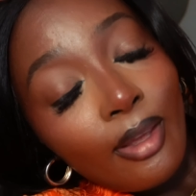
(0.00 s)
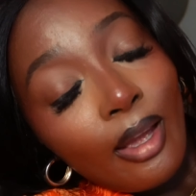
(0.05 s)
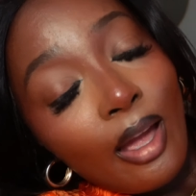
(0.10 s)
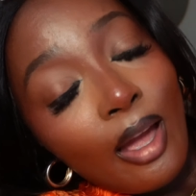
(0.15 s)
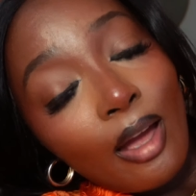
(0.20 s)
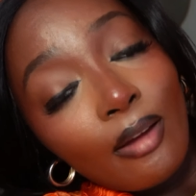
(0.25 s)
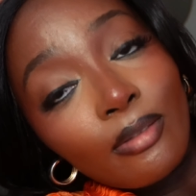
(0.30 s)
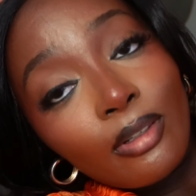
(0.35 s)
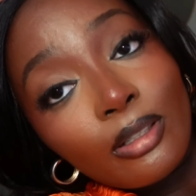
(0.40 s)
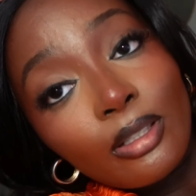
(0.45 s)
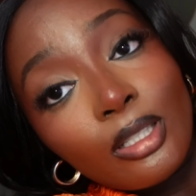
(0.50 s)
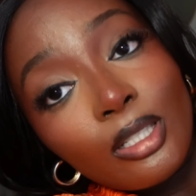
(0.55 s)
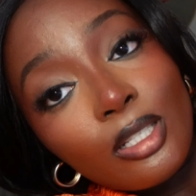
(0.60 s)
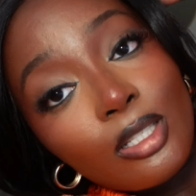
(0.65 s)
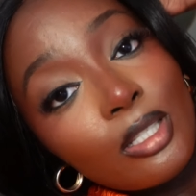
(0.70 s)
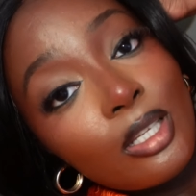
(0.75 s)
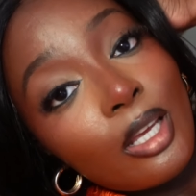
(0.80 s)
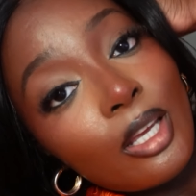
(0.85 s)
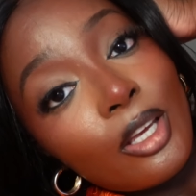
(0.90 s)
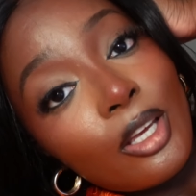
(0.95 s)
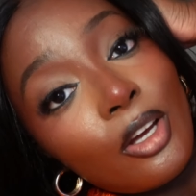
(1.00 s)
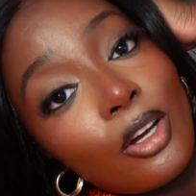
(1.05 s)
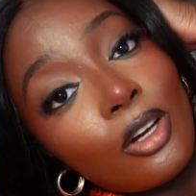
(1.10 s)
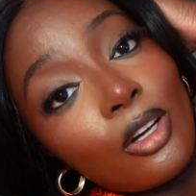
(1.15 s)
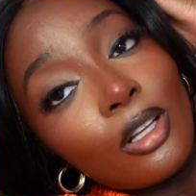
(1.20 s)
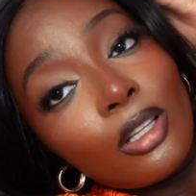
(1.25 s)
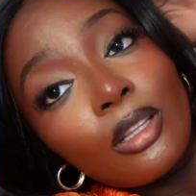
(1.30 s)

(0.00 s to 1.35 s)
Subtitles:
I have nothing to say, y'all.